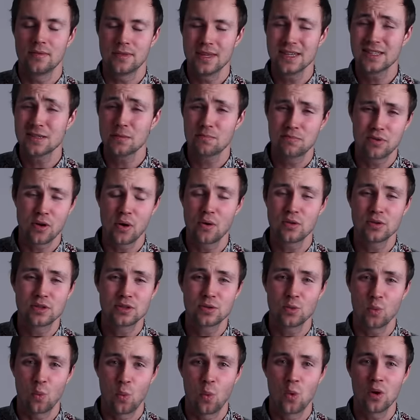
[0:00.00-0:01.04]
This
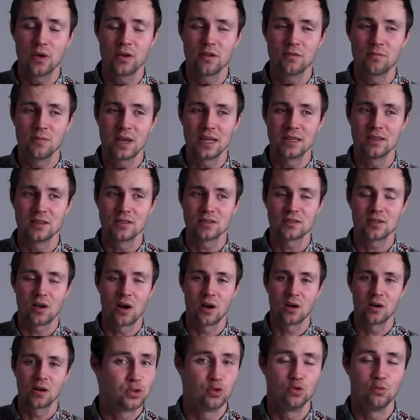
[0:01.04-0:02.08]
approach would have made the
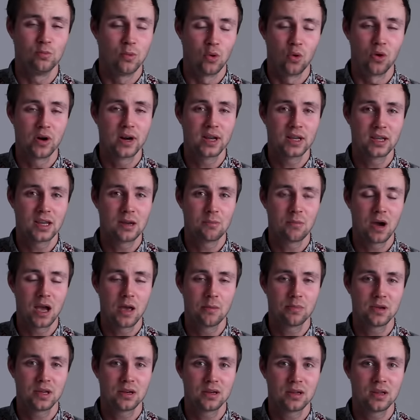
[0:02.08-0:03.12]
song too boring, in my
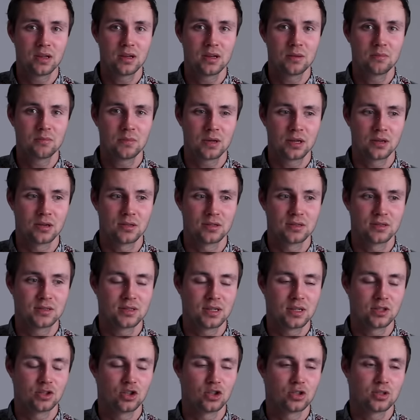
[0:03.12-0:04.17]
opinion, because
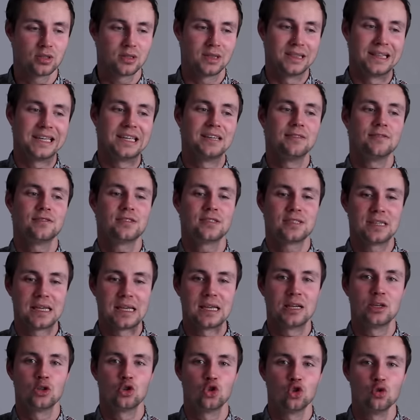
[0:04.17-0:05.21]
it just leaves
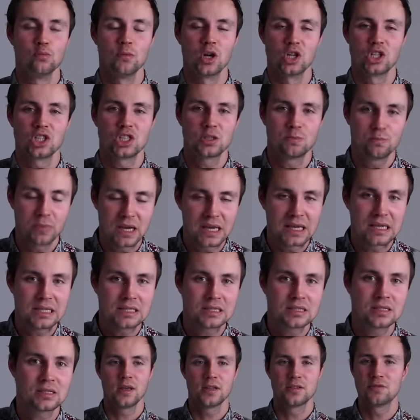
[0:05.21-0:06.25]
in too much
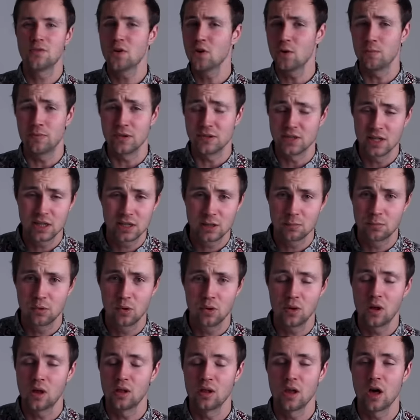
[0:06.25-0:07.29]
space. It's very
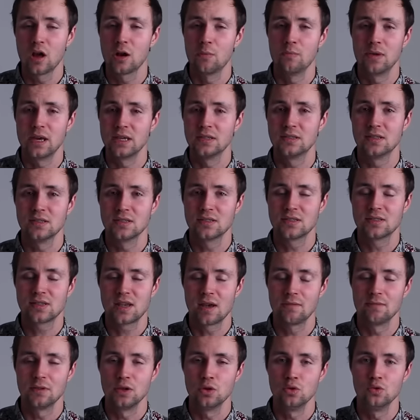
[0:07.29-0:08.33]
predictable. A lot of bassists
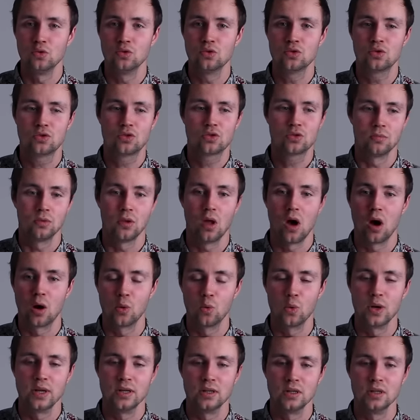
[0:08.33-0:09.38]
have used
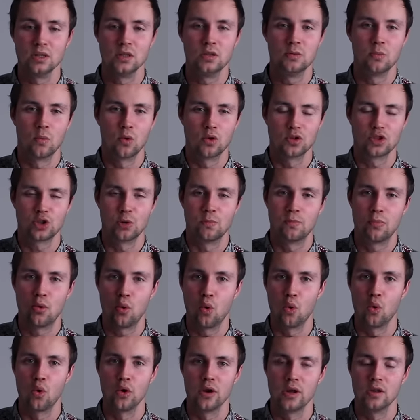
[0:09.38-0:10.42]
long-winded, more
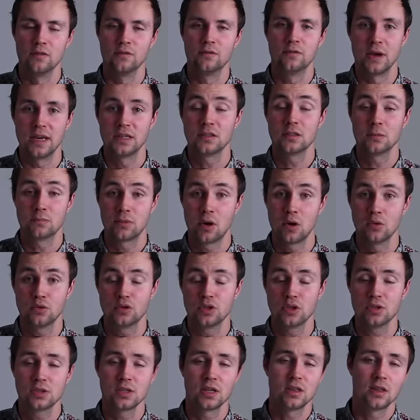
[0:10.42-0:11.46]
supportive bass
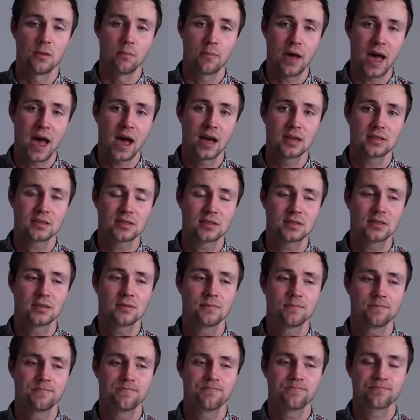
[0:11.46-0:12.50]
approaches in the past.
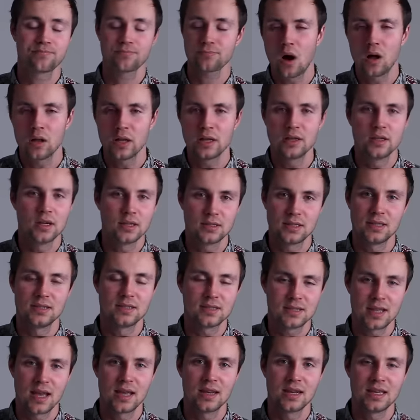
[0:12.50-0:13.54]
So what Colin does
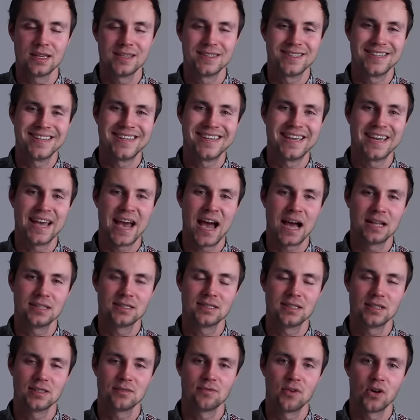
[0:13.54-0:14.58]
instead is he
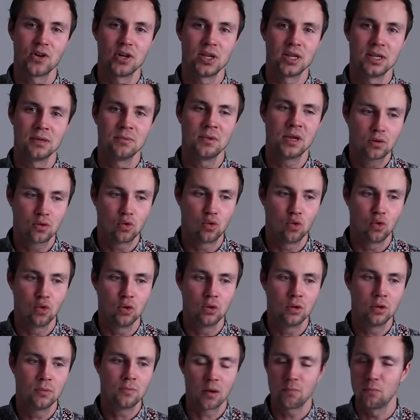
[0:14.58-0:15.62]
adds this very
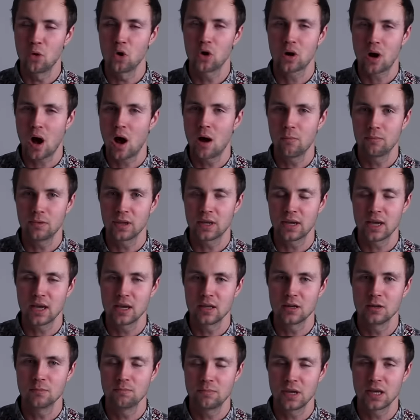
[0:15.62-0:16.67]
cool, more
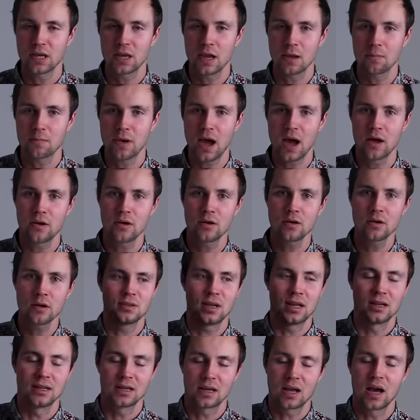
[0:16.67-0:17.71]
complicated picking pattern
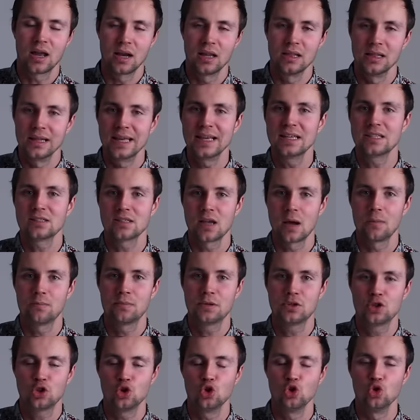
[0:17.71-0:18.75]
and kind of links
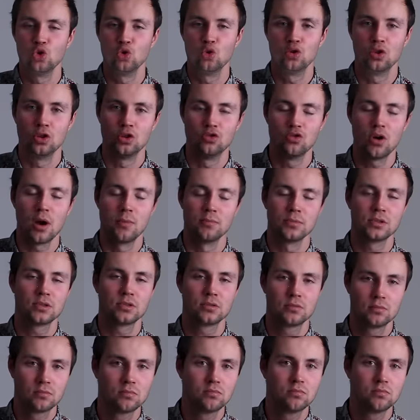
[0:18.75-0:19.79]
up to the drums.